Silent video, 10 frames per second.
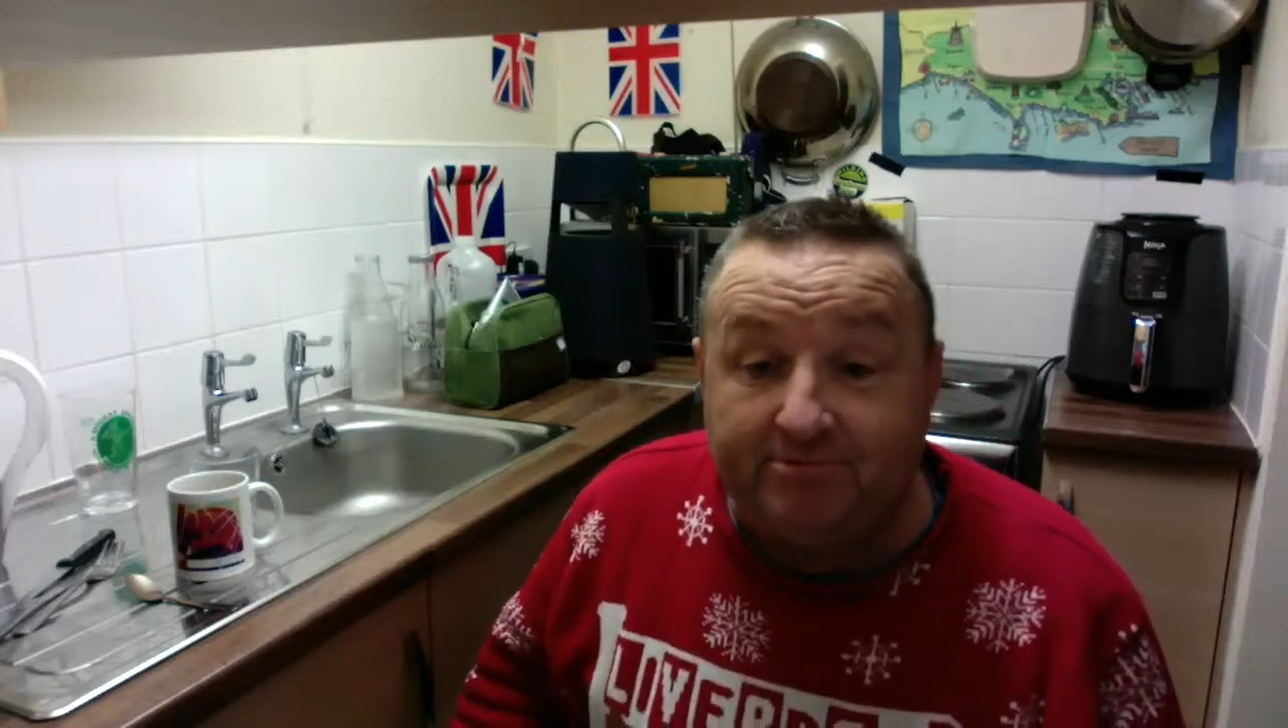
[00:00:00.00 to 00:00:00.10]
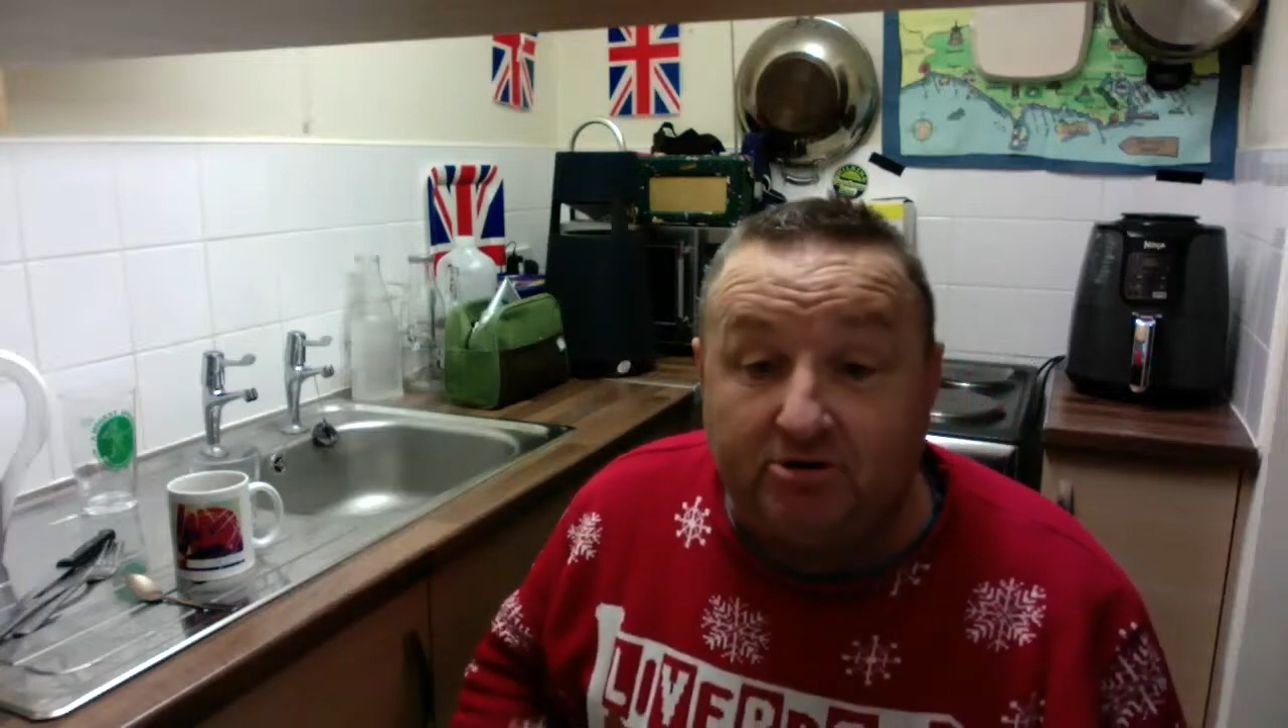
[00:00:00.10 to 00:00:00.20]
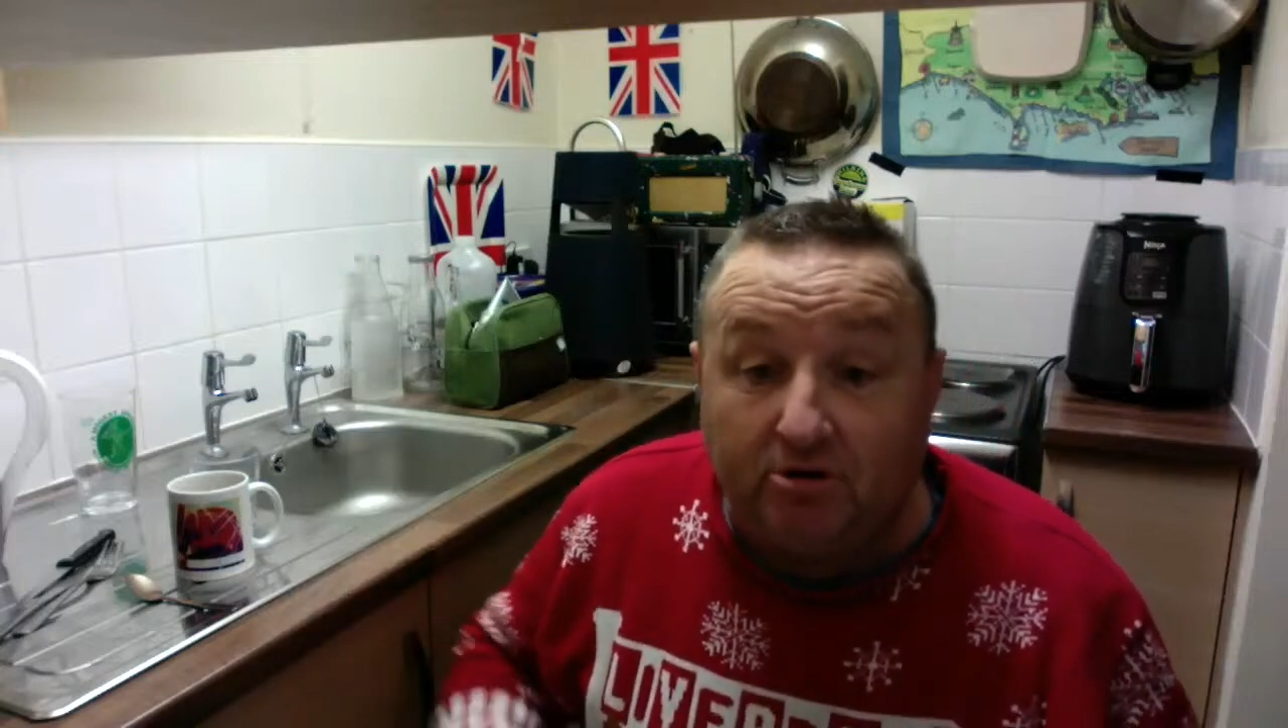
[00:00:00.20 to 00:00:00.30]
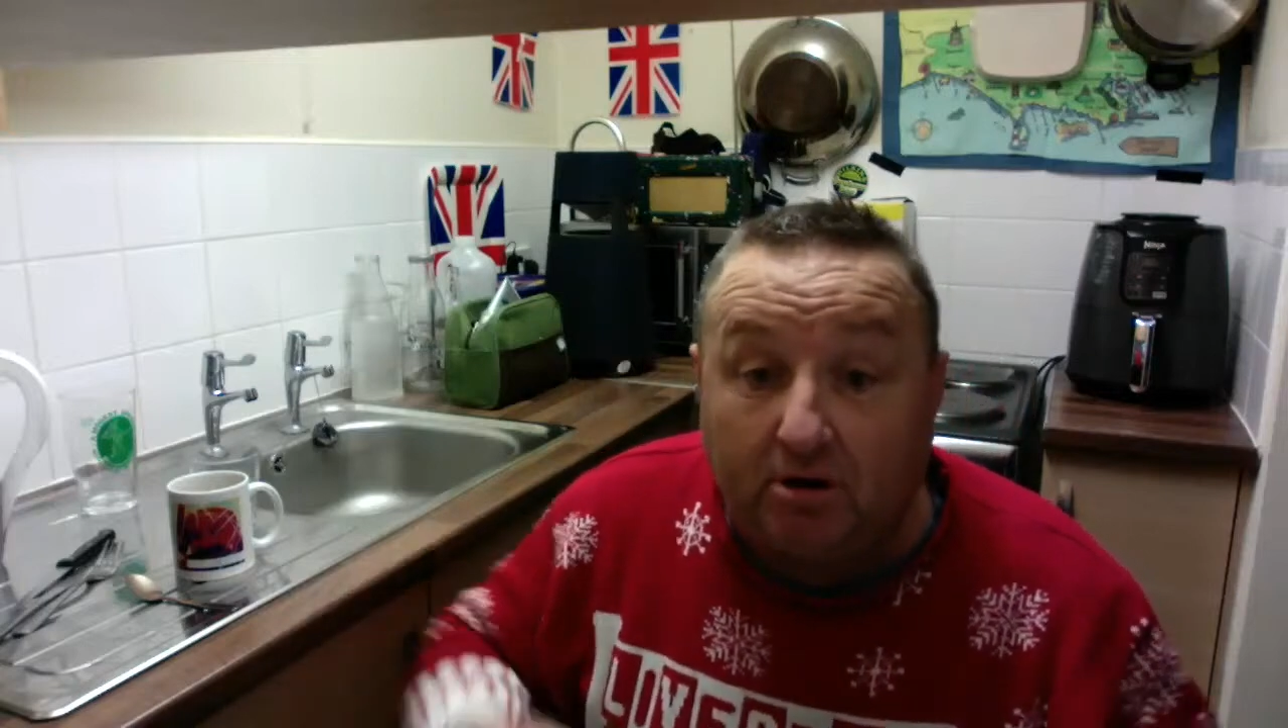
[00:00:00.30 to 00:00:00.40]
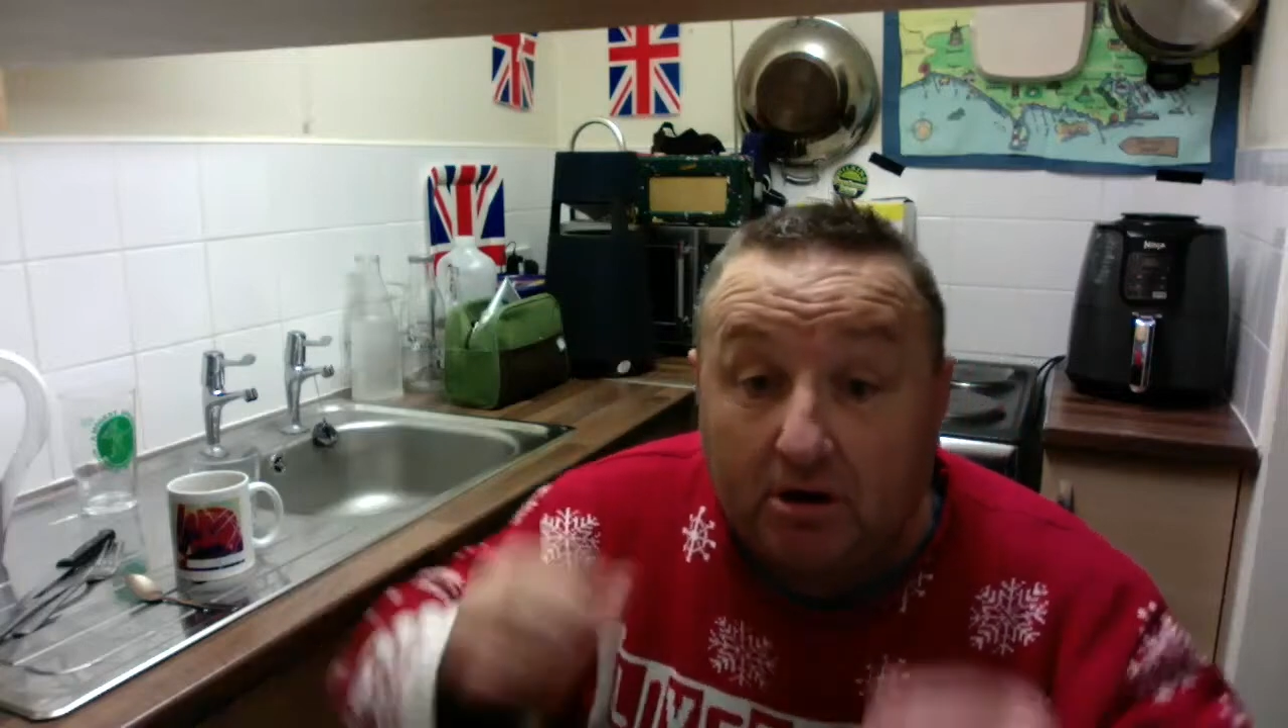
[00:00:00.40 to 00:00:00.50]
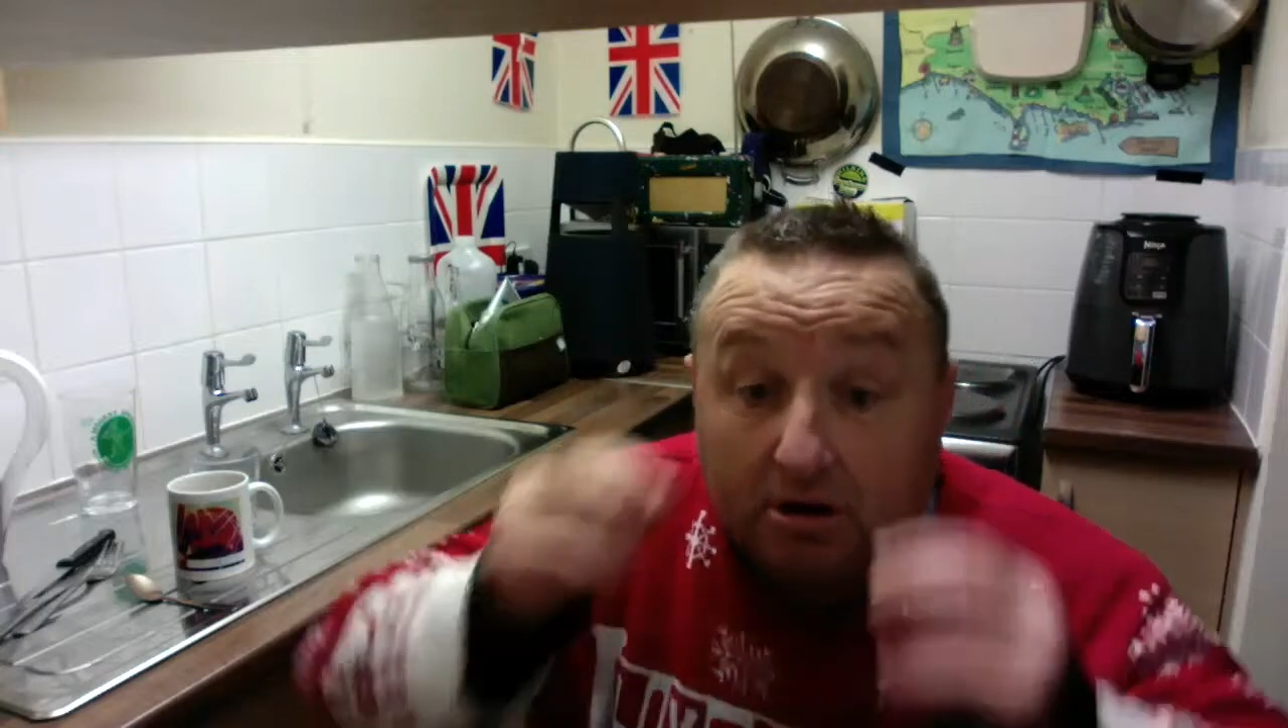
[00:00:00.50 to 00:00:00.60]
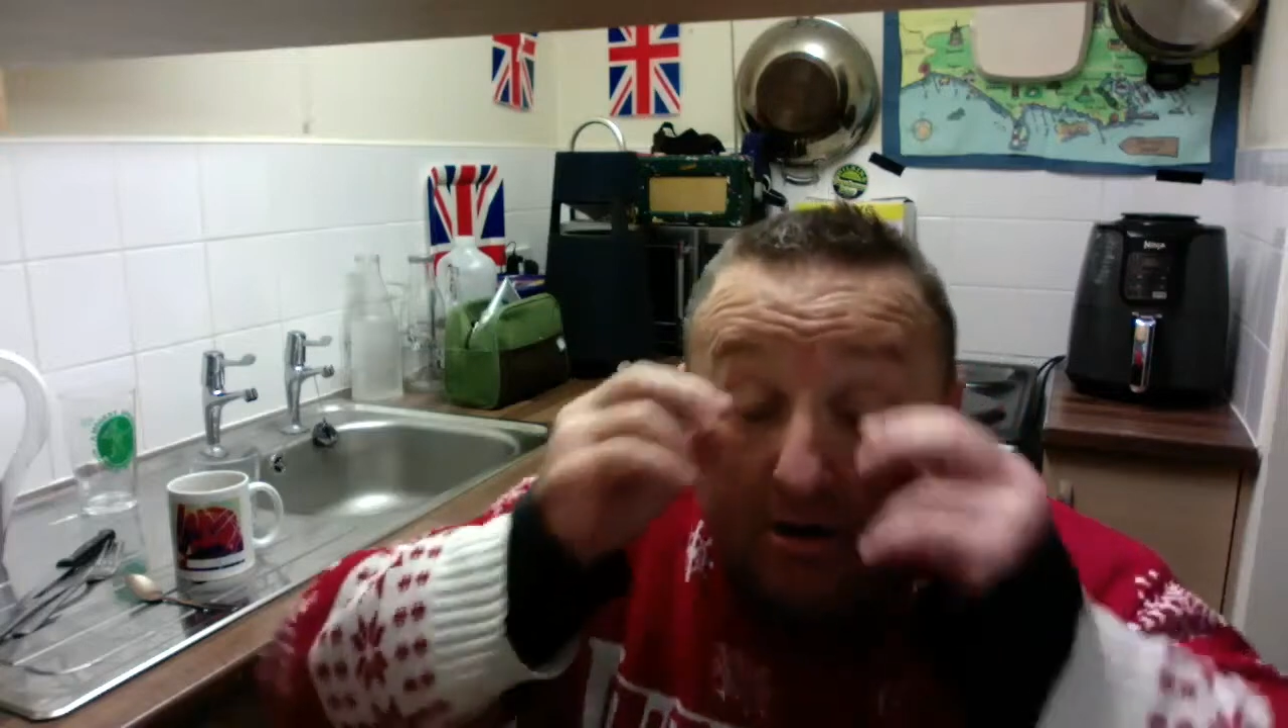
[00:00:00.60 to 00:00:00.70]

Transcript: Look,